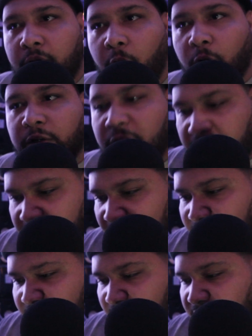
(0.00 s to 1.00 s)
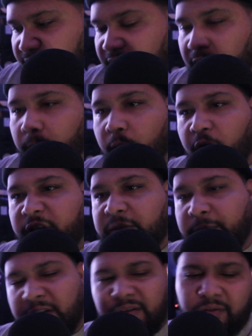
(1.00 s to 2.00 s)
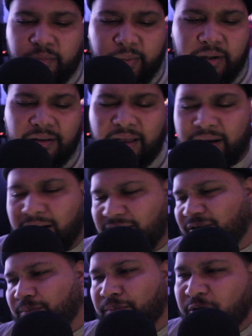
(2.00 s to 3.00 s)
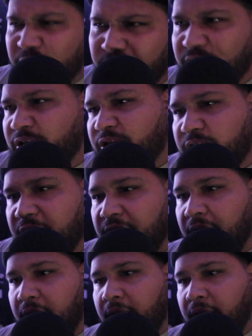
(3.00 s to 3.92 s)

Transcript: Or looking at things that are more expensive and being like, that's some bougie shit,